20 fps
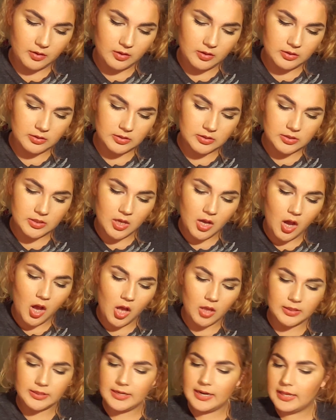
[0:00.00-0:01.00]
It's the
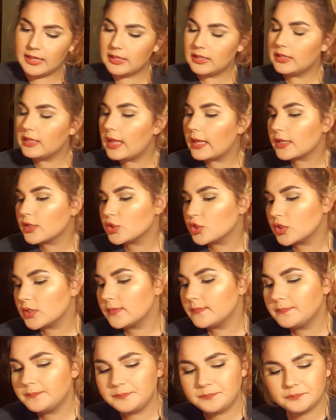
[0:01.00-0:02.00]
holiday
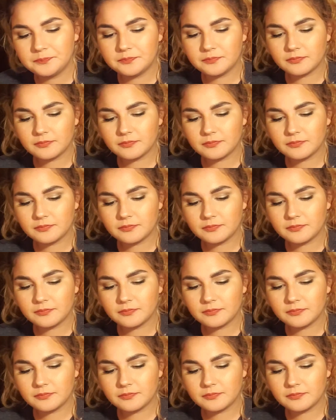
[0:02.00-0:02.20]
collection.